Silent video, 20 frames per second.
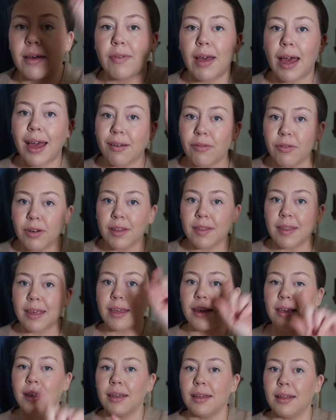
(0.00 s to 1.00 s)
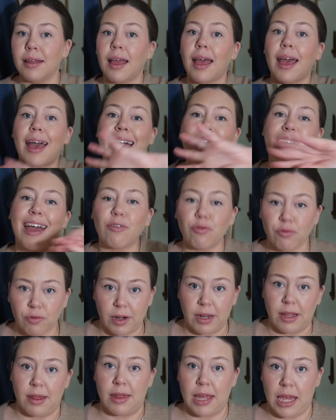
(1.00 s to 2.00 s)
have everything,
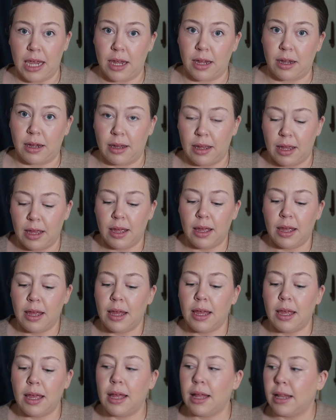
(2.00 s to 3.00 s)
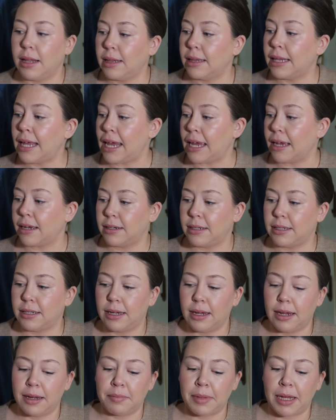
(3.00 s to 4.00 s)
everything
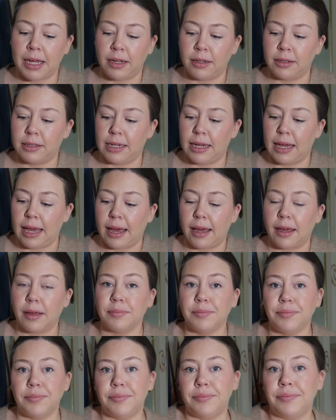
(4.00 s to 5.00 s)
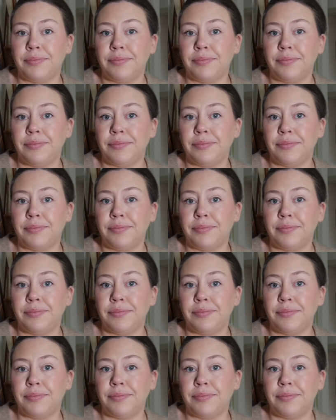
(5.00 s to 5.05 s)
linked in my LTK